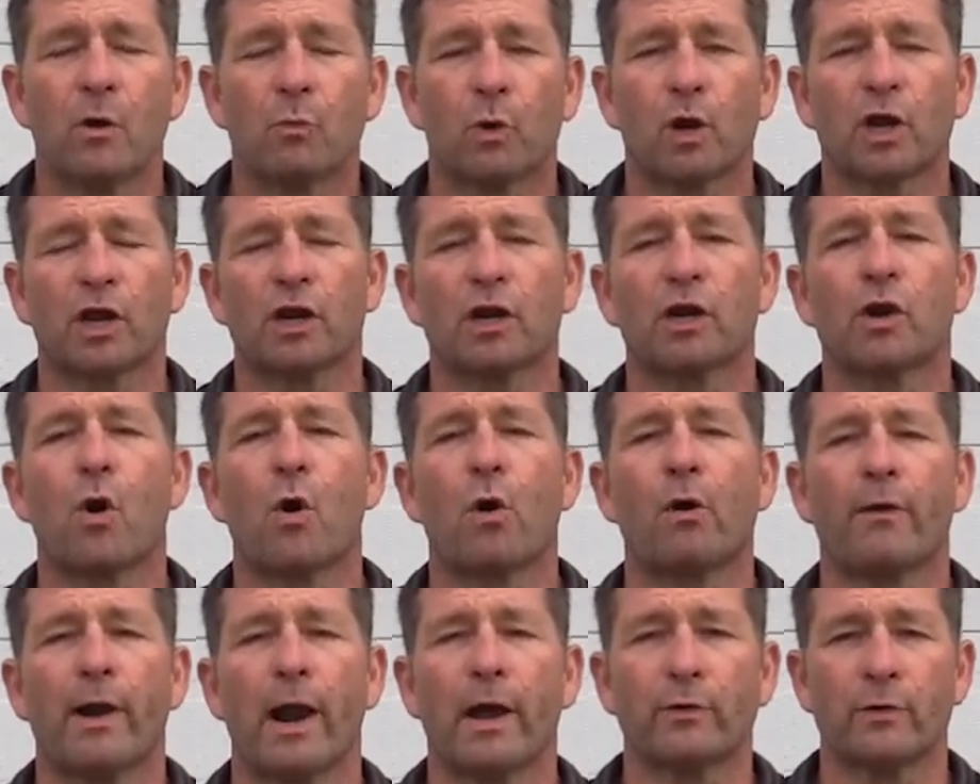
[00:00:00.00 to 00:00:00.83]
We're going to go
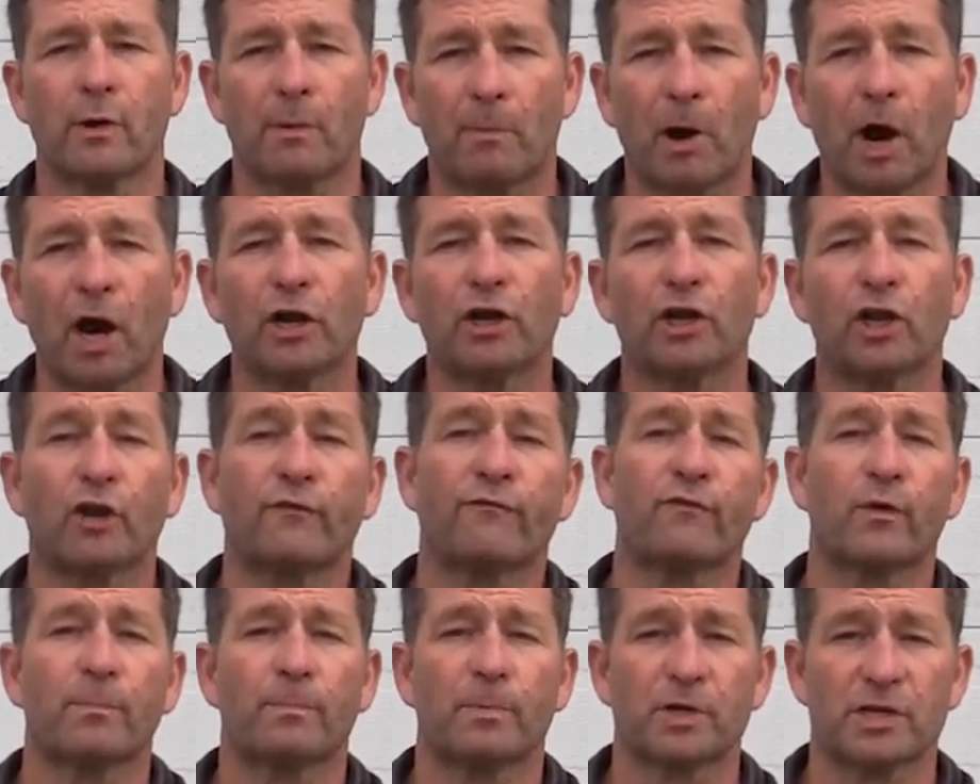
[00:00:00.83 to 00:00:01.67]
around the barn, look
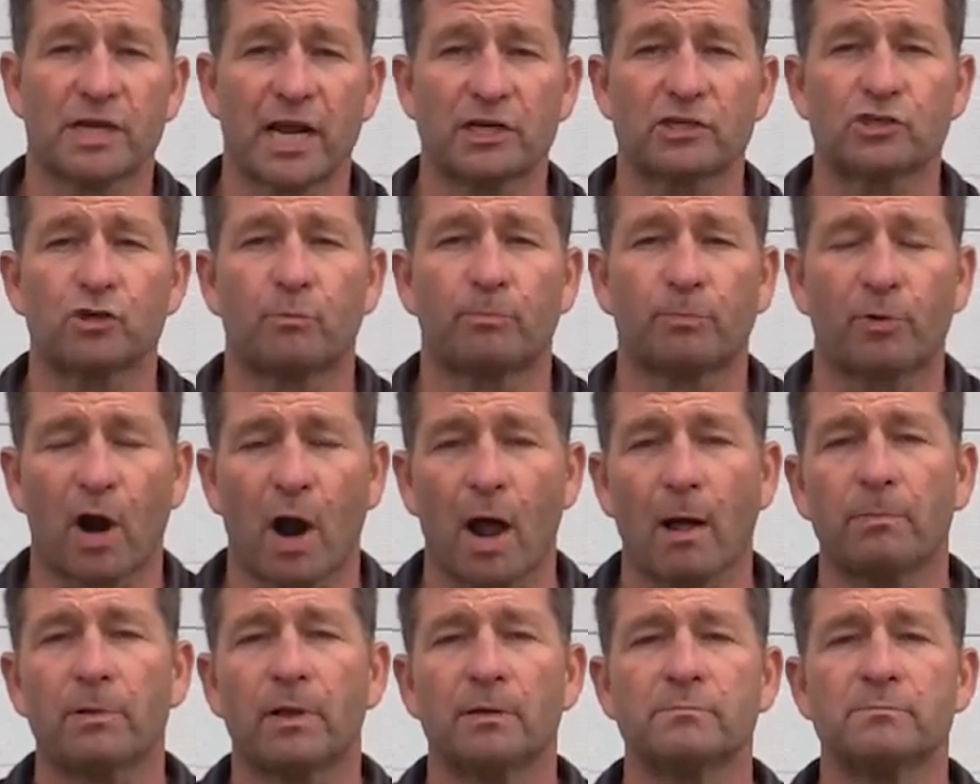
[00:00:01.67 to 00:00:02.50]
for potential
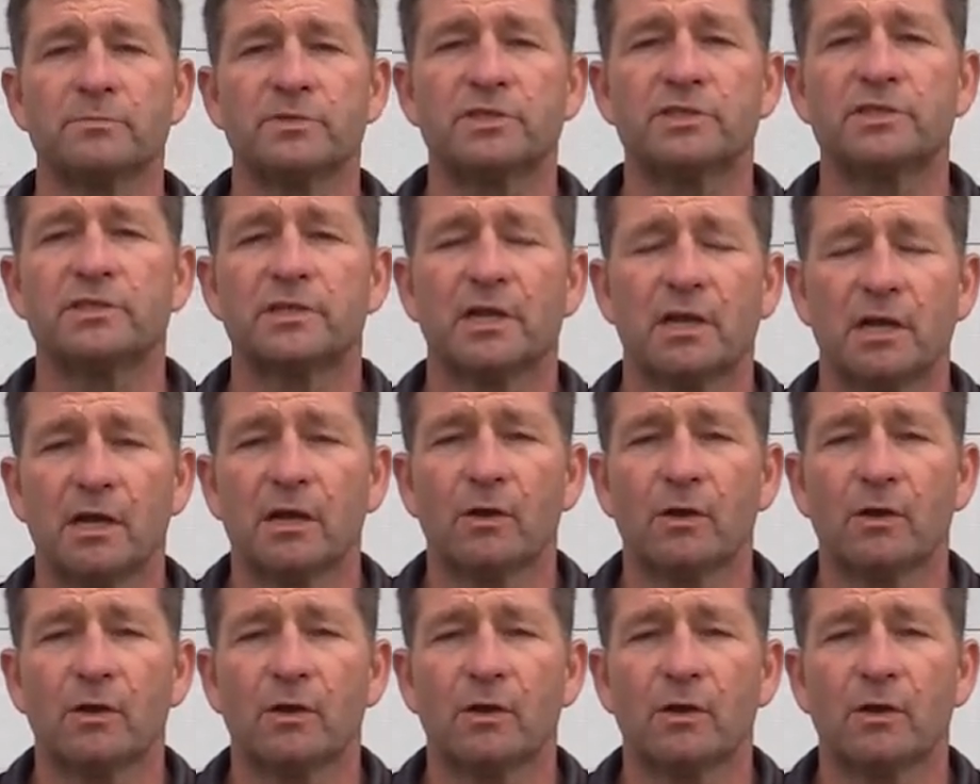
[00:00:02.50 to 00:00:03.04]
problems